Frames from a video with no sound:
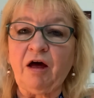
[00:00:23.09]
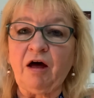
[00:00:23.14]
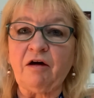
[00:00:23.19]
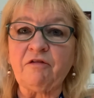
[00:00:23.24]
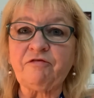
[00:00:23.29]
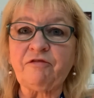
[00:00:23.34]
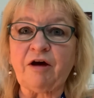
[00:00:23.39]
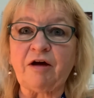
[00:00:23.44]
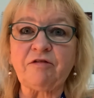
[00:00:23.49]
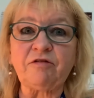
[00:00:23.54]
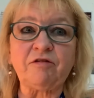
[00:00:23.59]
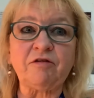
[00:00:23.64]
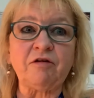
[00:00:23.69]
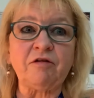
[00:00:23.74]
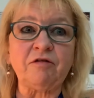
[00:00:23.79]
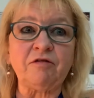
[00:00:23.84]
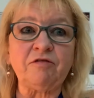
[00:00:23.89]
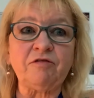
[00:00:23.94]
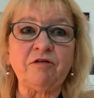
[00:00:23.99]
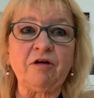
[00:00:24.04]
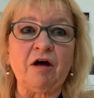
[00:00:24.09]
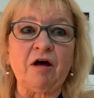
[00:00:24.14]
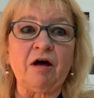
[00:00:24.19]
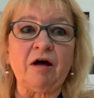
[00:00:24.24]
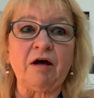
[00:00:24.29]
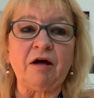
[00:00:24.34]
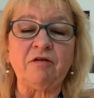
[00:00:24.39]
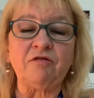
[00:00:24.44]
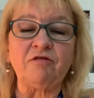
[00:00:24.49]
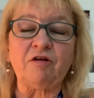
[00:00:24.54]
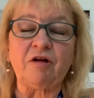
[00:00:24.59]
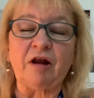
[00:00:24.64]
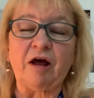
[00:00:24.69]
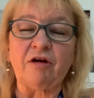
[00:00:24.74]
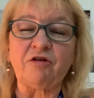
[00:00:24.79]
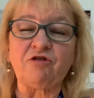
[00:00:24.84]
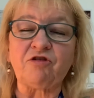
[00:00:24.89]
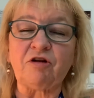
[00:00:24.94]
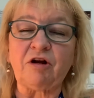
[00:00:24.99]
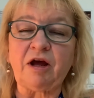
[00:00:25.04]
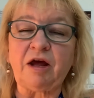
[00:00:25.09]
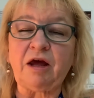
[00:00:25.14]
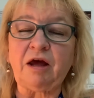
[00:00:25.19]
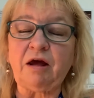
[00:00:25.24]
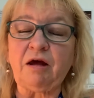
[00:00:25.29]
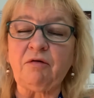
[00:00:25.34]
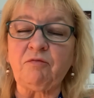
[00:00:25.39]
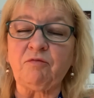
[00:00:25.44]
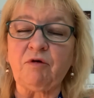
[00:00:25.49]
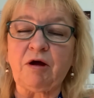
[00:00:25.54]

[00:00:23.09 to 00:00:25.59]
affects us intellectually.